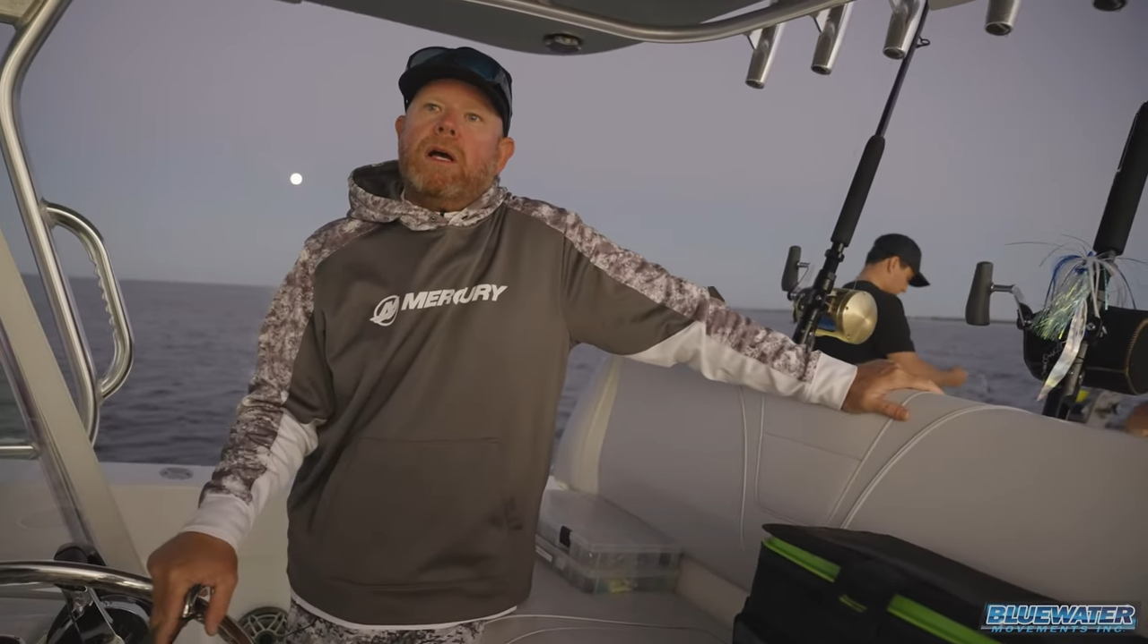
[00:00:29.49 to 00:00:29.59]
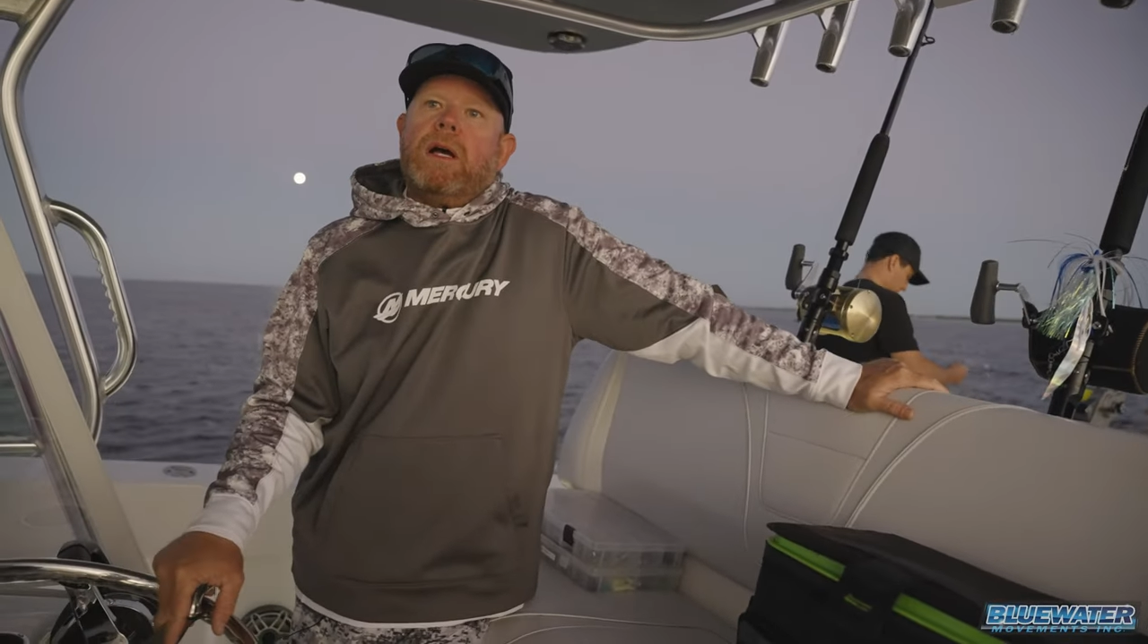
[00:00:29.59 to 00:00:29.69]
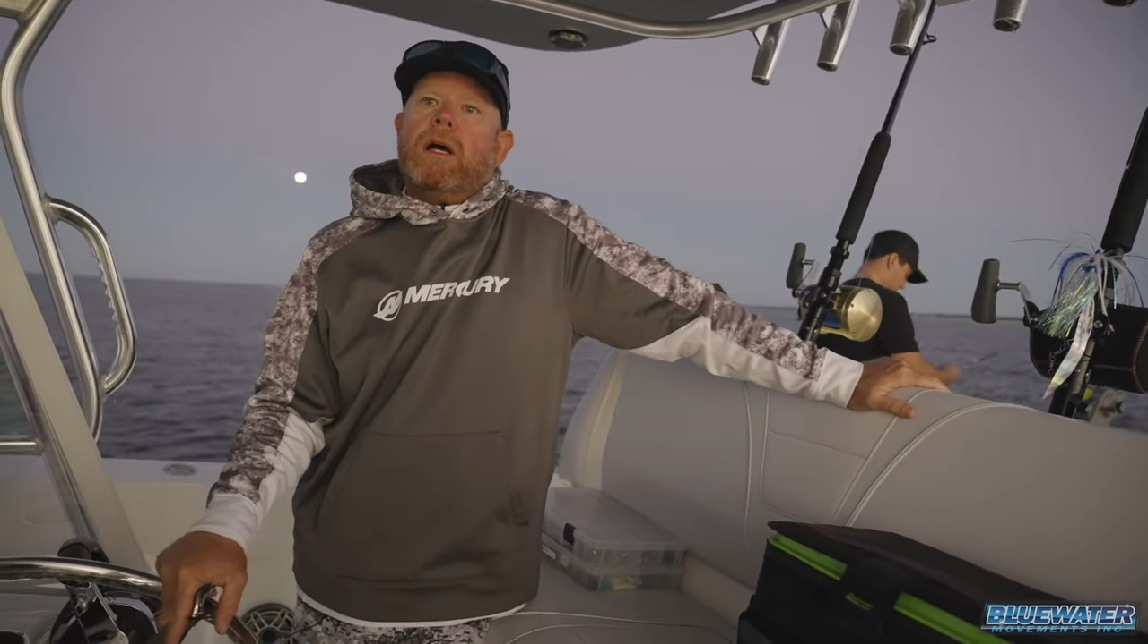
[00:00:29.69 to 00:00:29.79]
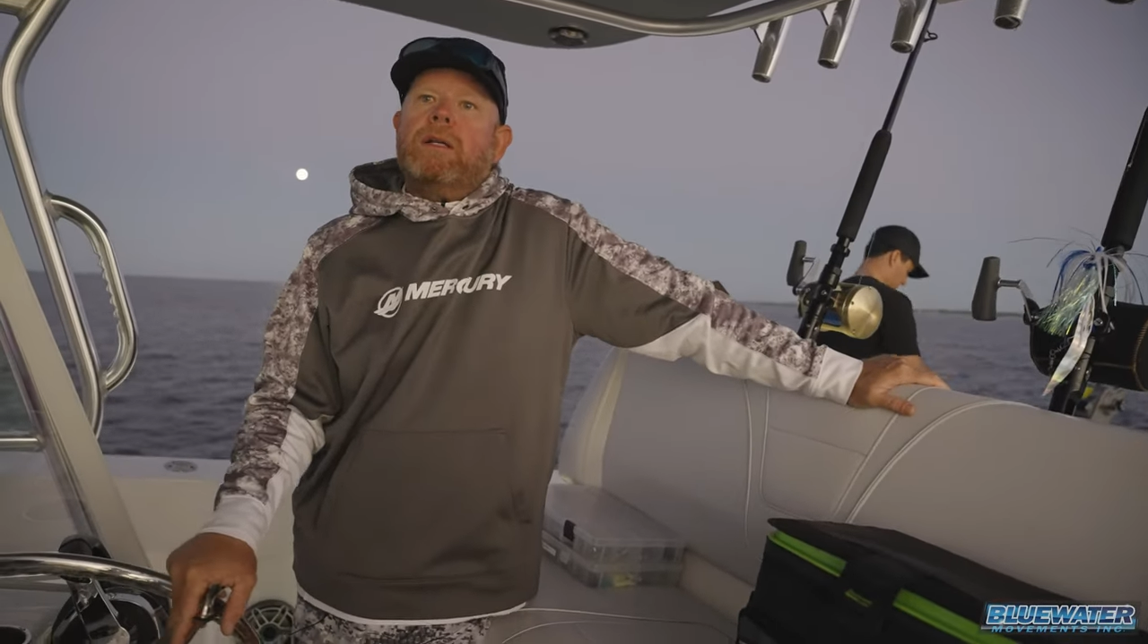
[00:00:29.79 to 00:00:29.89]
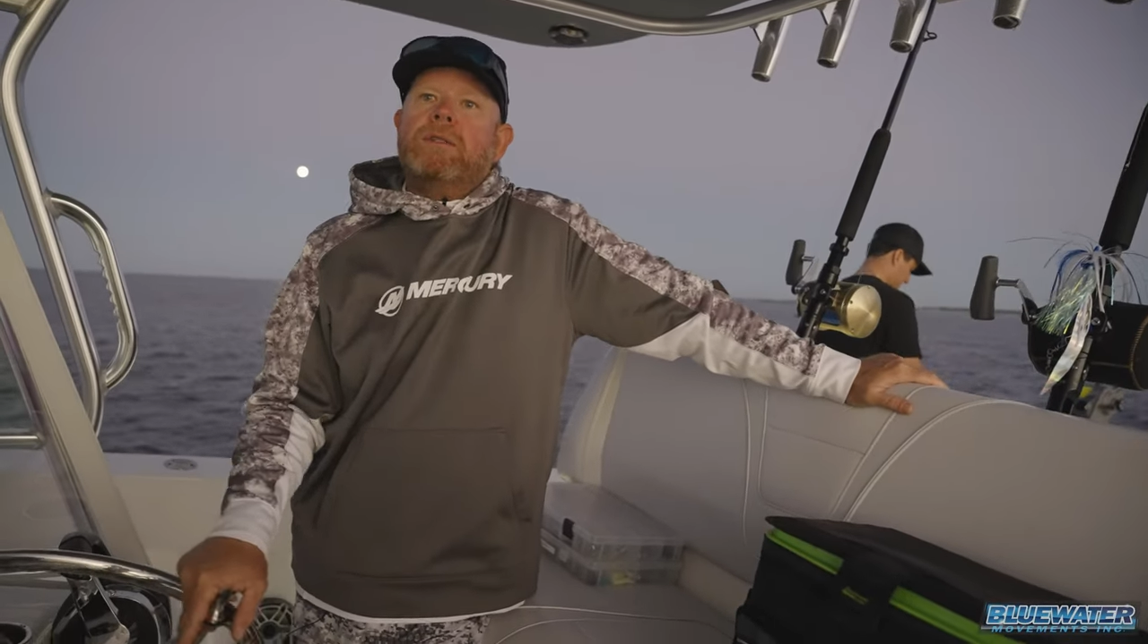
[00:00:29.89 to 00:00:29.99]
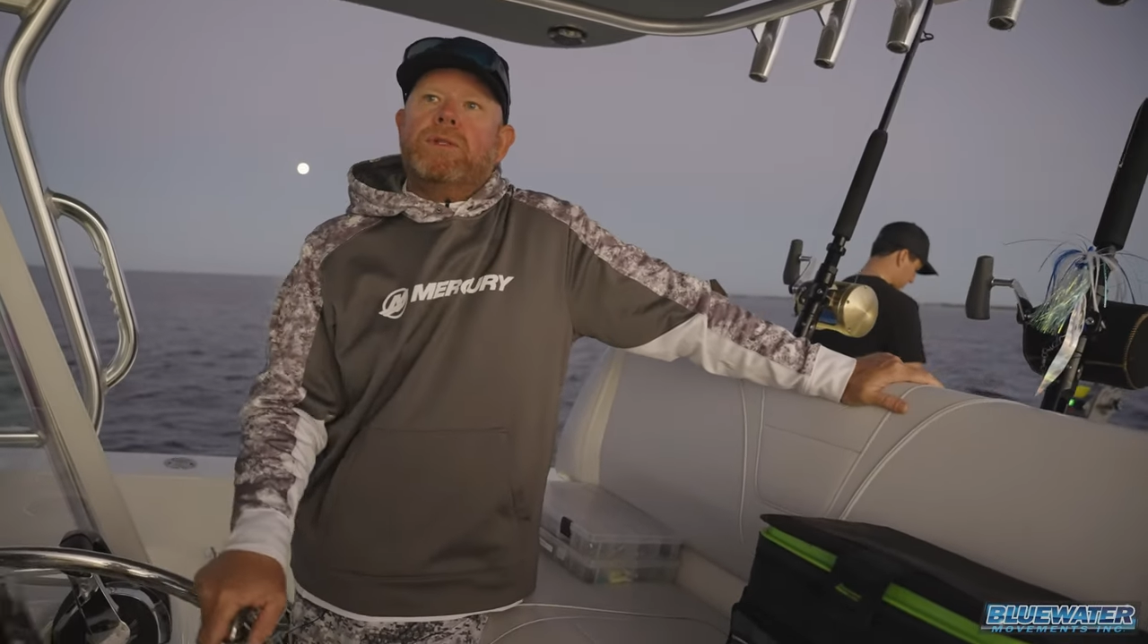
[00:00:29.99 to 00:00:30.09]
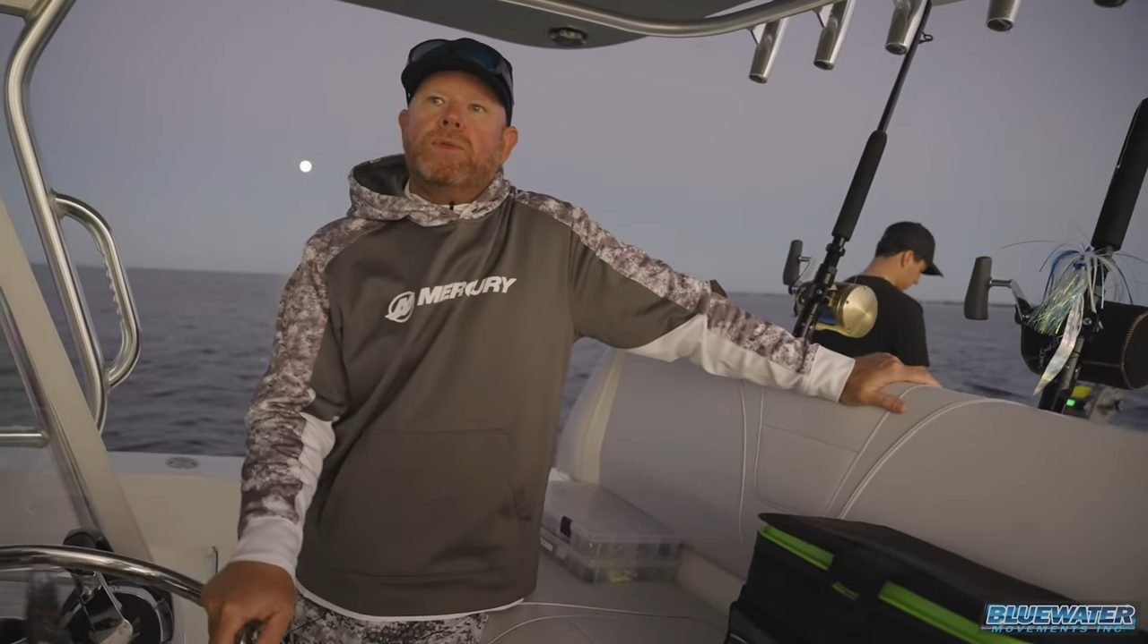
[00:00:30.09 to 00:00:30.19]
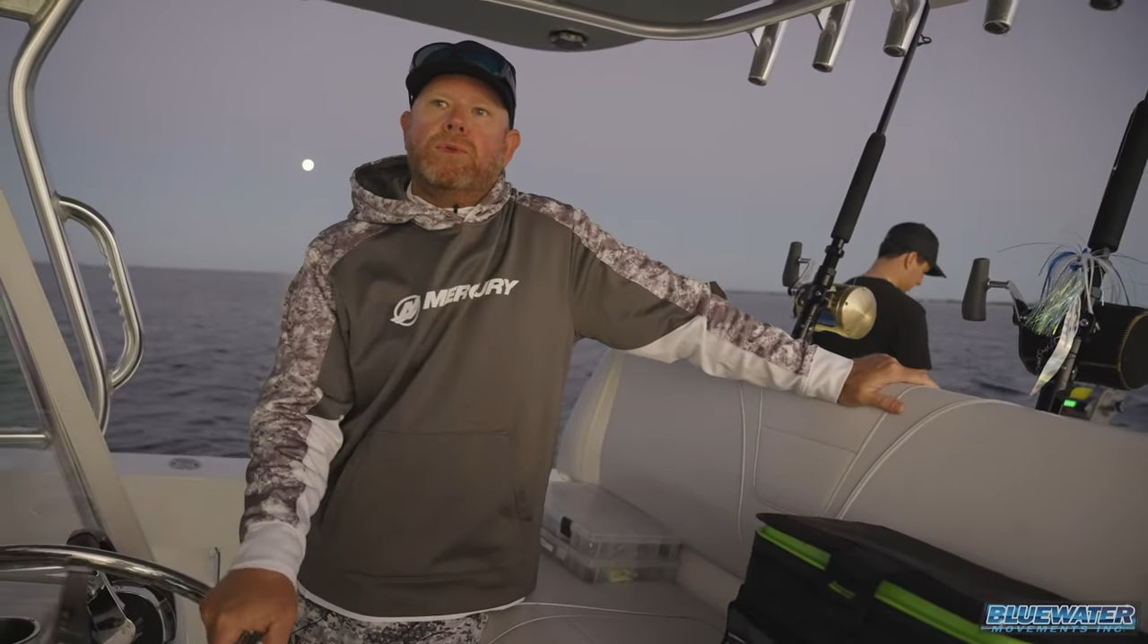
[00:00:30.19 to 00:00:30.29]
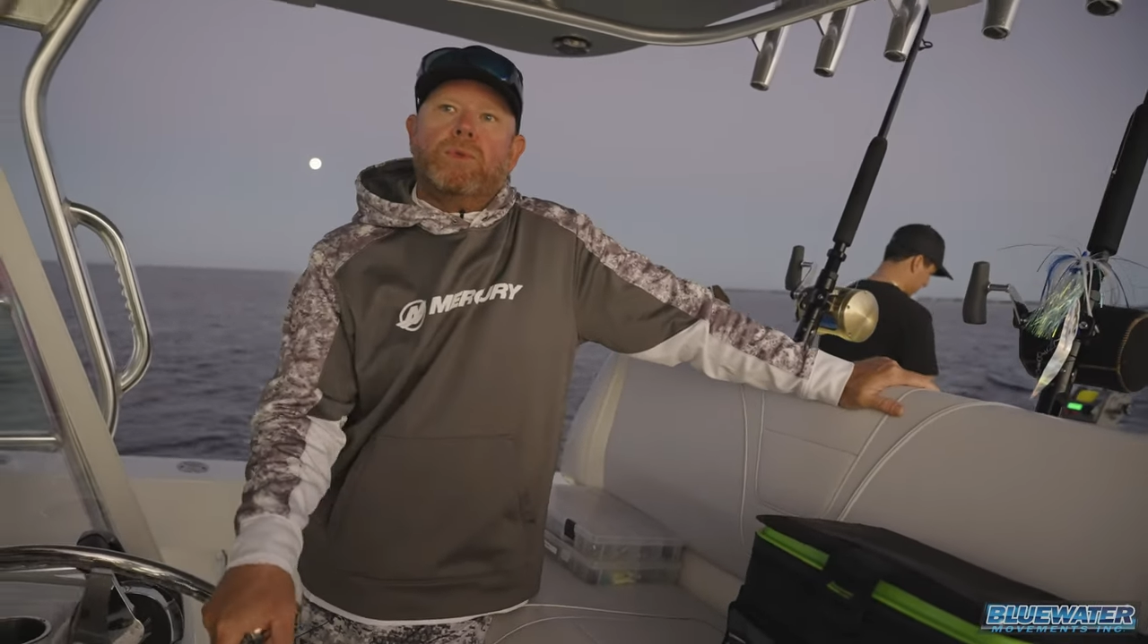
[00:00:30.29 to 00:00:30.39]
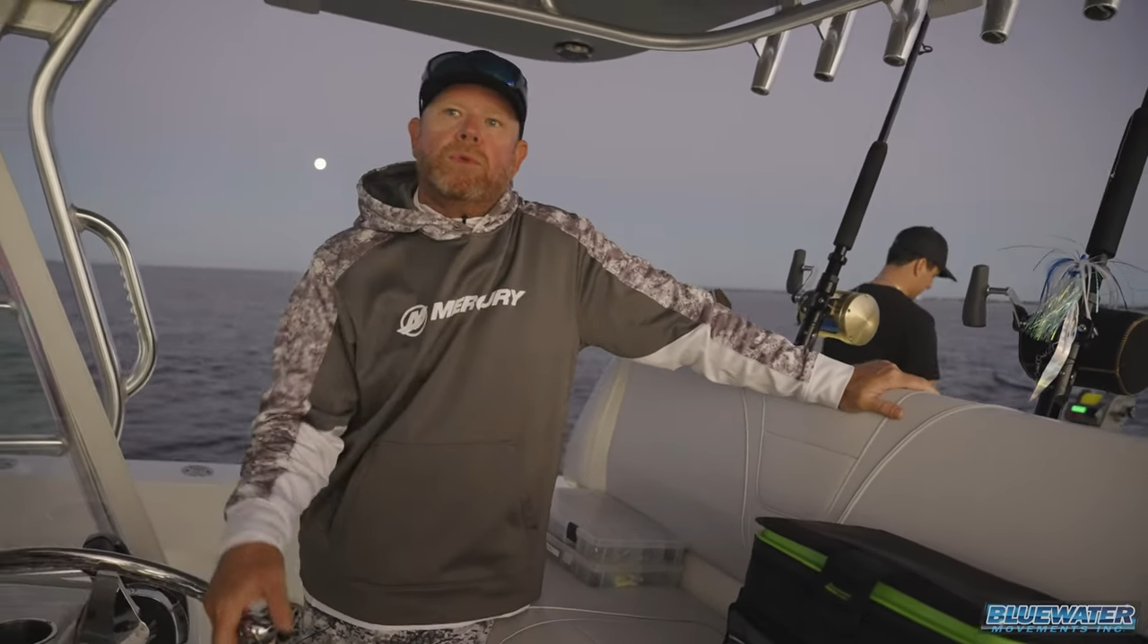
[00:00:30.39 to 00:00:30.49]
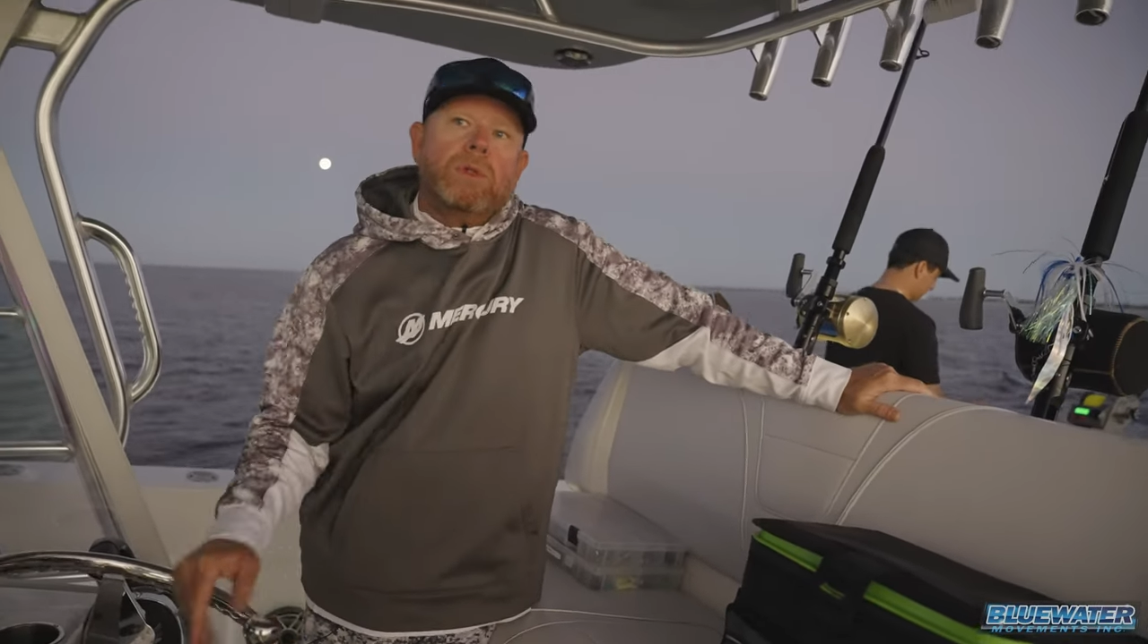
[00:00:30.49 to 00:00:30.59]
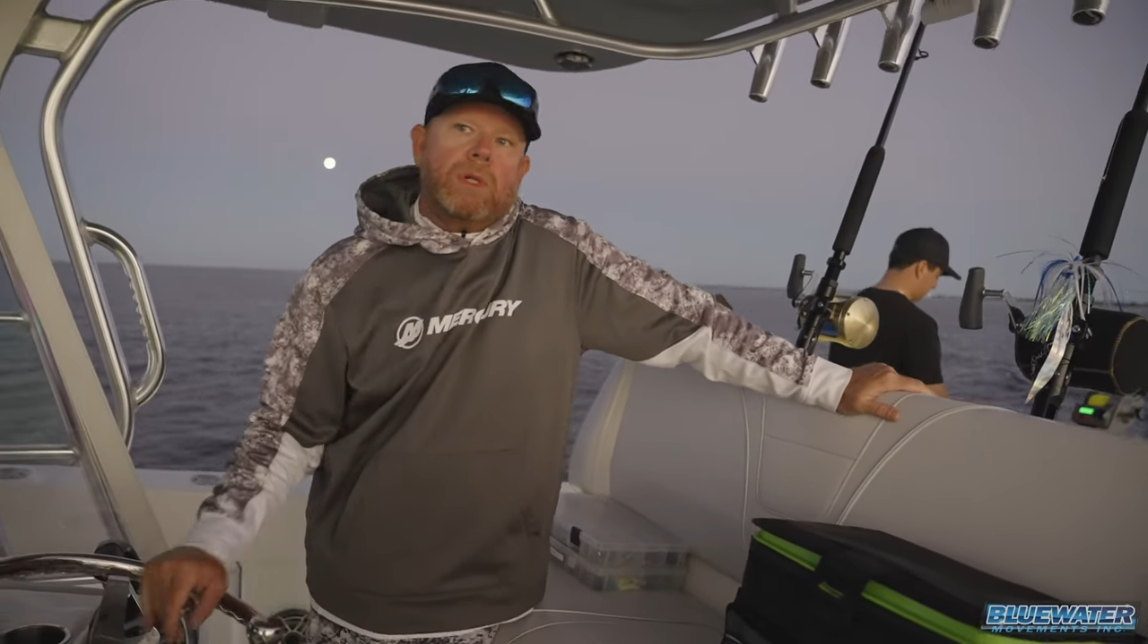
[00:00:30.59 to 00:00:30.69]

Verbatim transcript: uh, to